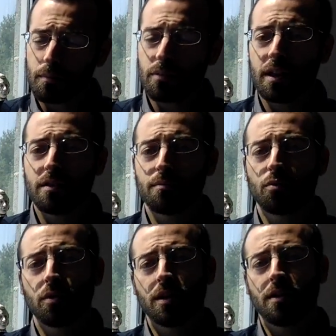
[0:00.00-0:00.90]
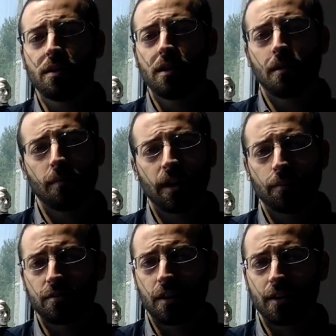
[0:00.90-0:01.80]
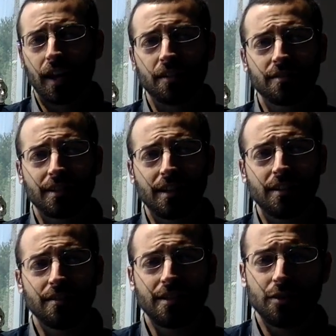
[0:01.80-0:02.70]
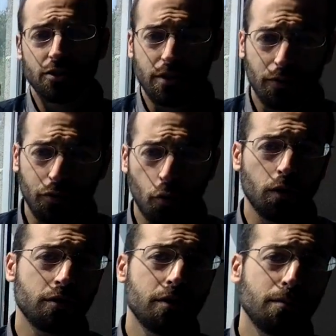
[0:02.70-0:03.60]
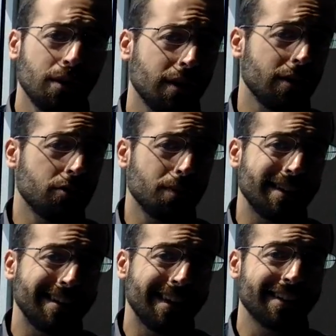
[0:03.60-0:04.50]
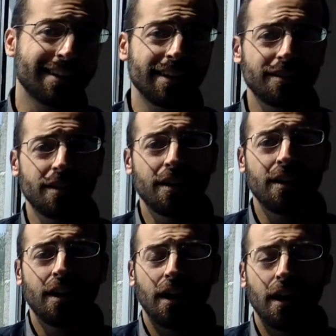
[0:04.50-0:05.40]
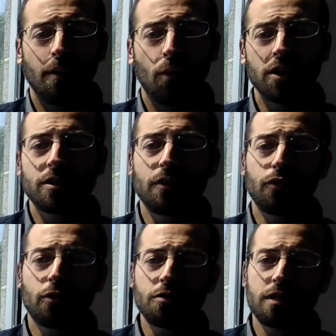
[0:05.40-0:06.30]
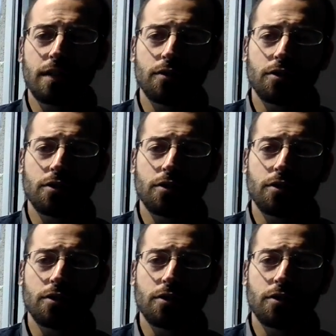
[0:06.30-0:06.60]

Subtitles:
Play them pretty, make them sound nice and easy. You shouldn't force them, but it should be delicate. Watch that first F